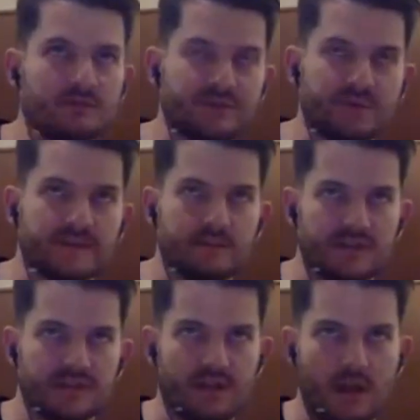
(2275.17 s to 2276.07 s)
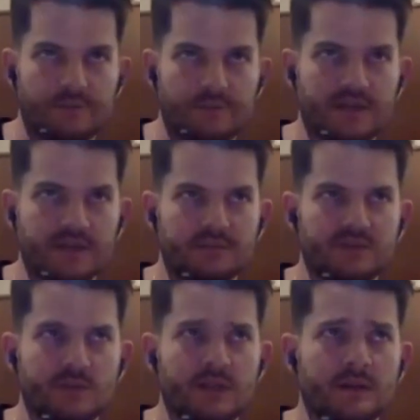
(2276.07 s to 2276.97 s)
between subject and object,
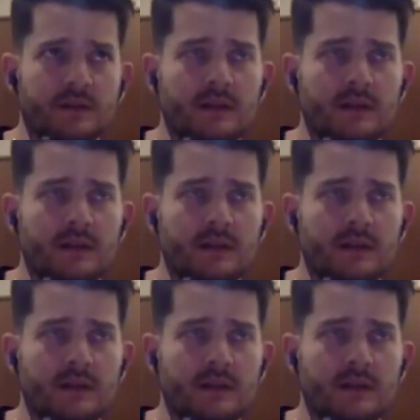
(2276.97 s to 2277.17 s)
between